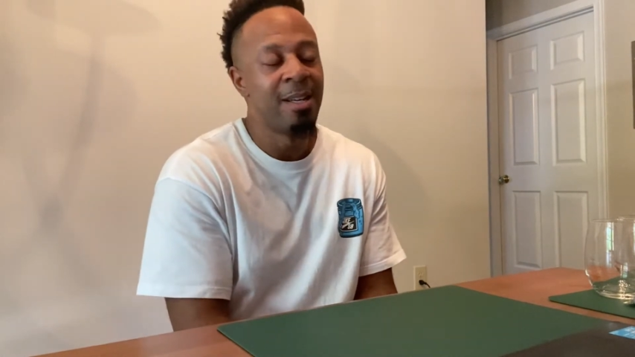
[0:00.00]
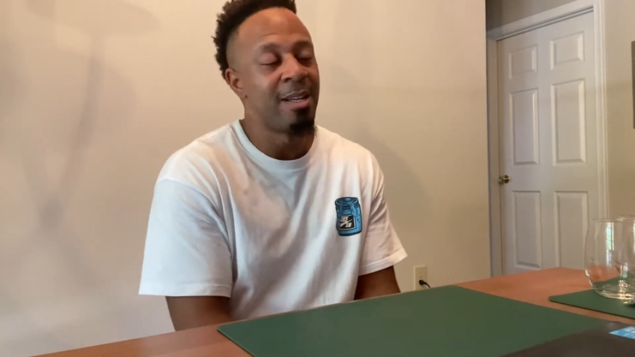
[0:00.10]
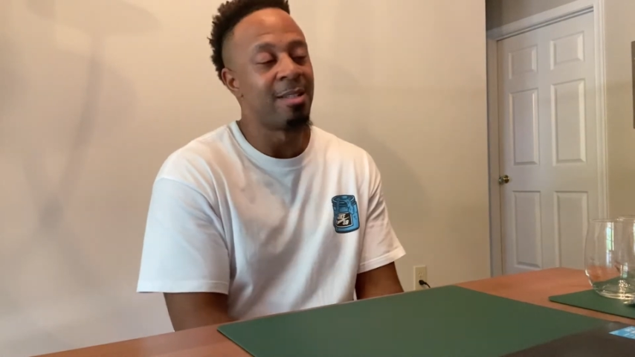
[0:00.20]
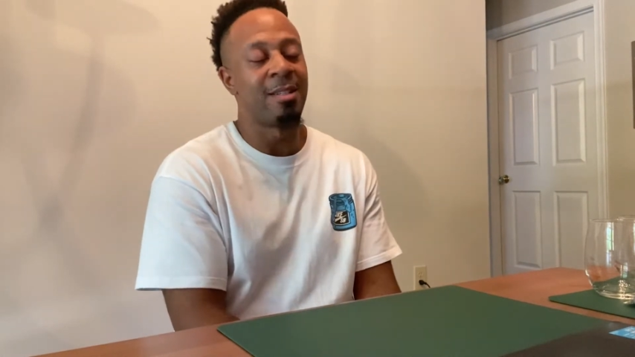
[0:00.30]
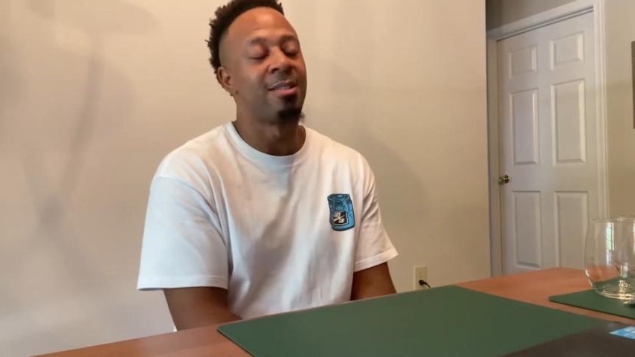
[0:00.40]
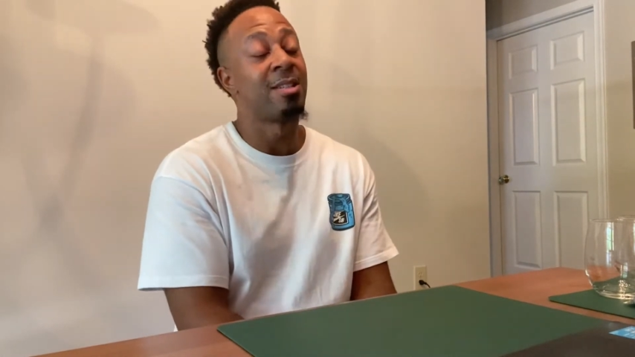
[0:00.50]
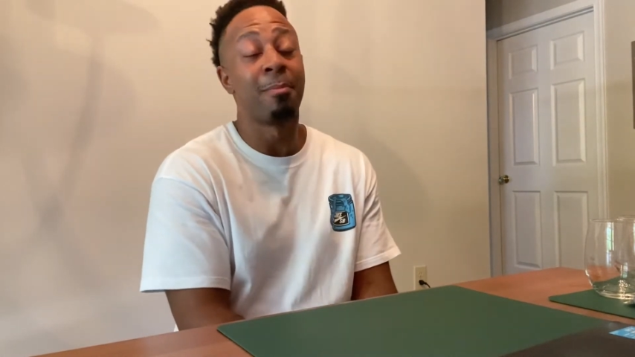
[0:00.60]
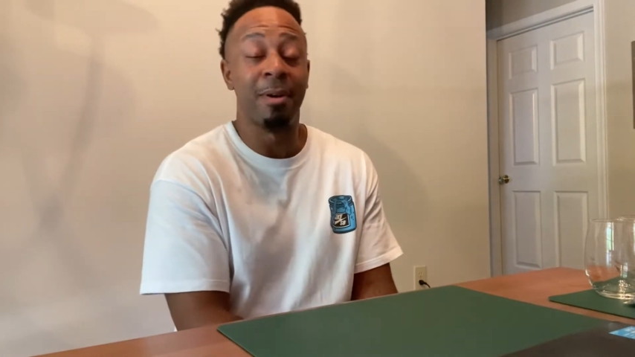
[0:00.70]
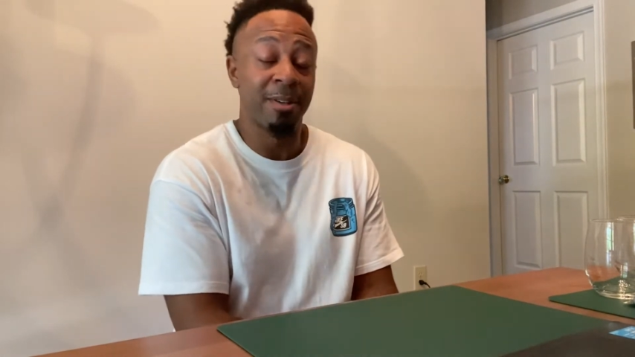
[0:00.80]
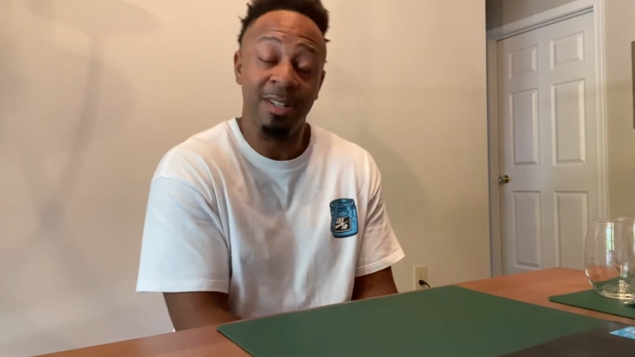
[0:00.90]
It's, it's
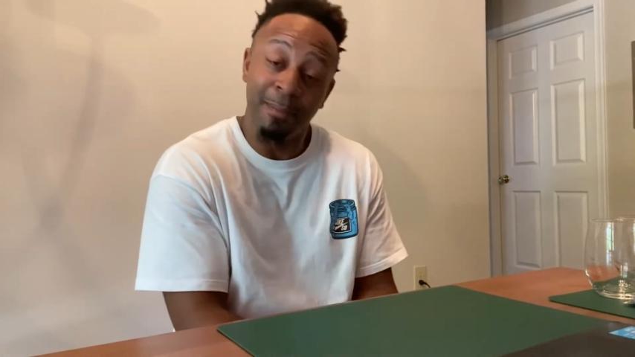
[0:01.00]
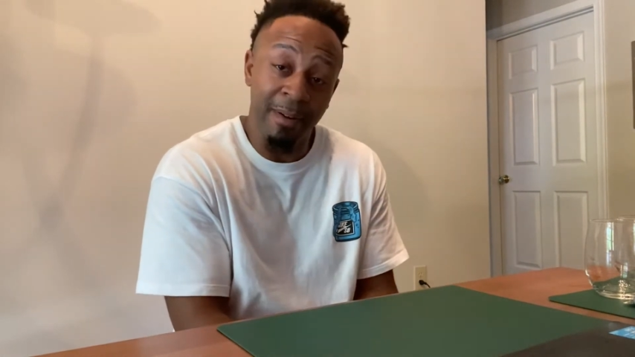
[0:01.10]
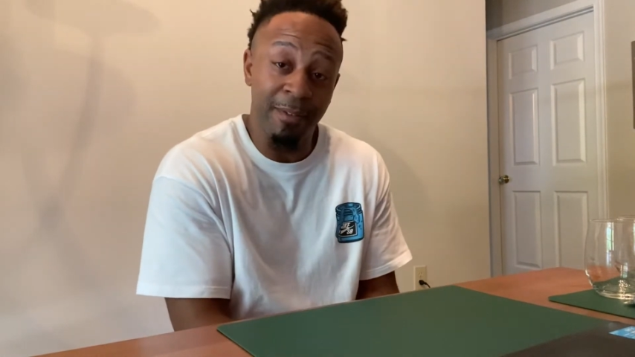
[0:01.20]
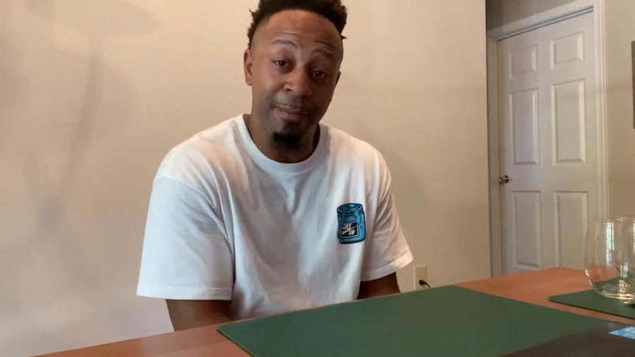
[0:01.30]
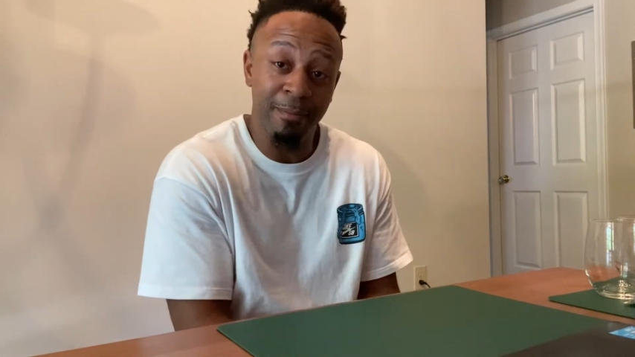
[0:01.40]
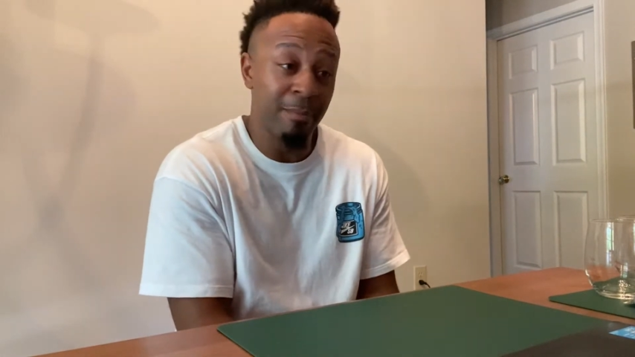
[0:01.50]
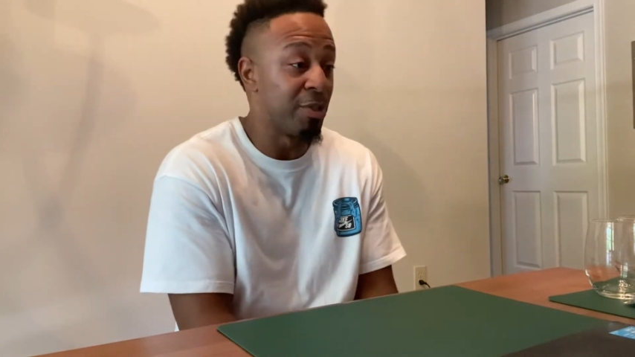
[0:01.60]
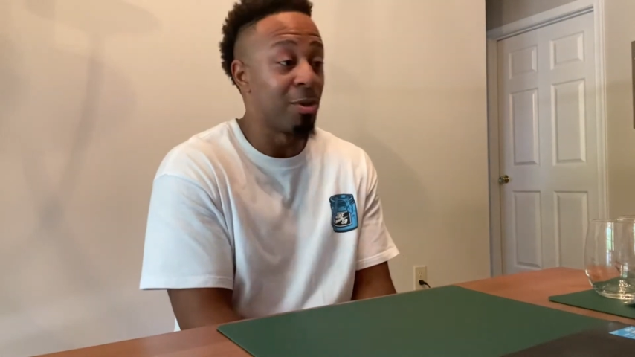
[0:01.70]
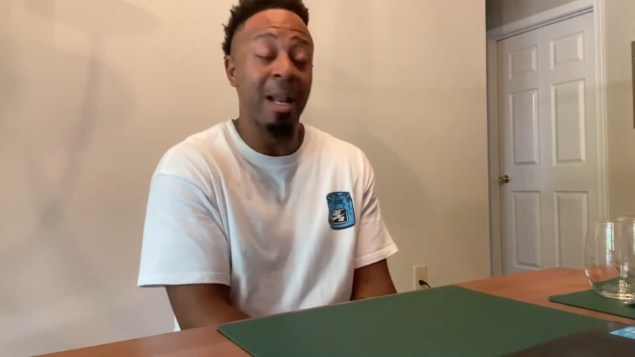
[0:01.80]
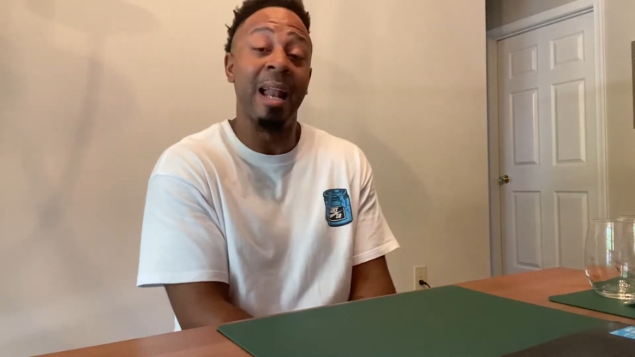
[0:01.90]
some of them, some of them,
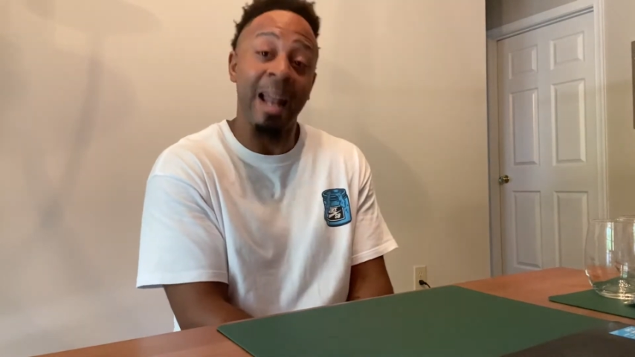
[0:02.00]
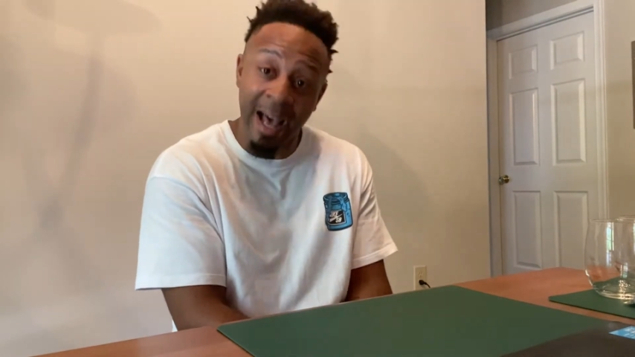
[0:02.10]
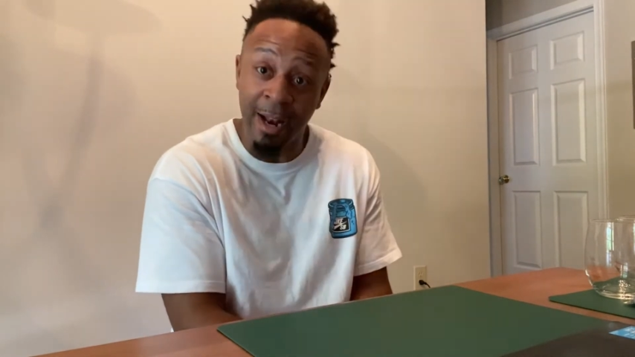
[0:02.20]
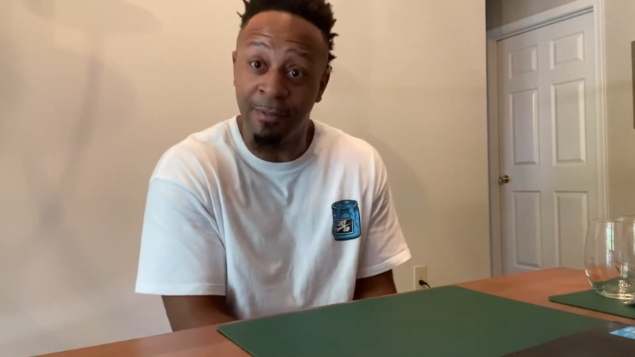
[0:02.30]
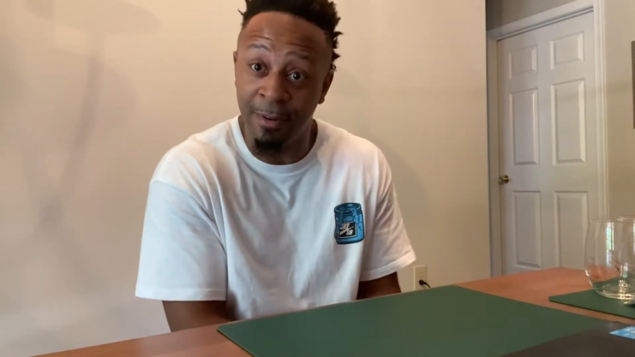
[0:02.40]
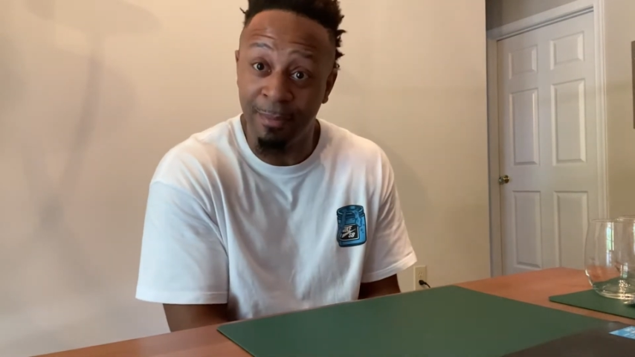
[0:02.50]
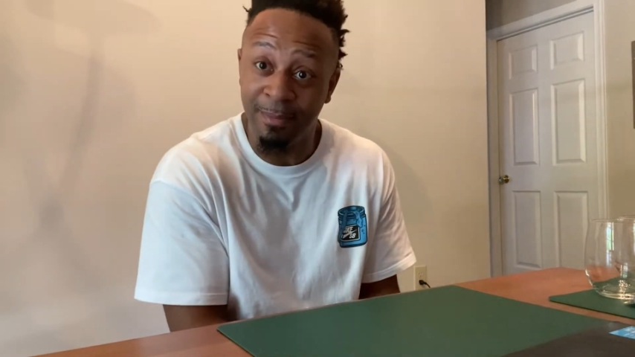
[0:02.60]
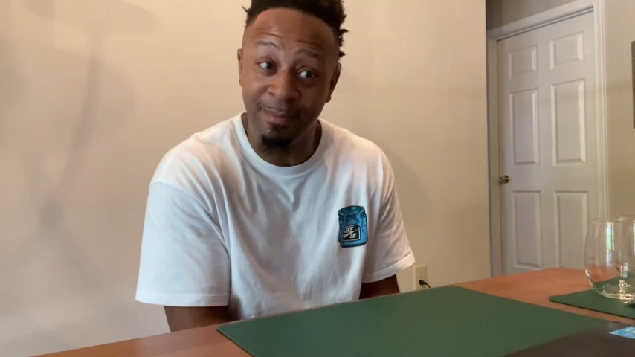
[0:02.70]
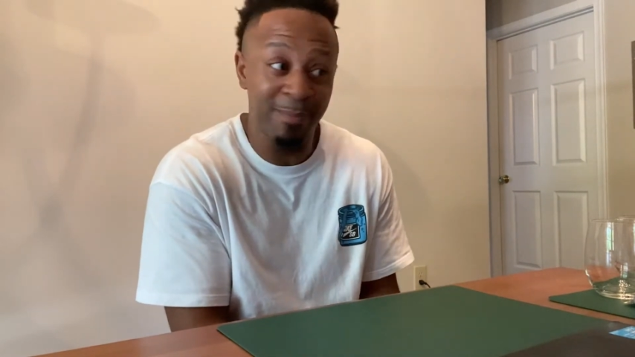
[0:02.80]
but a lot of them,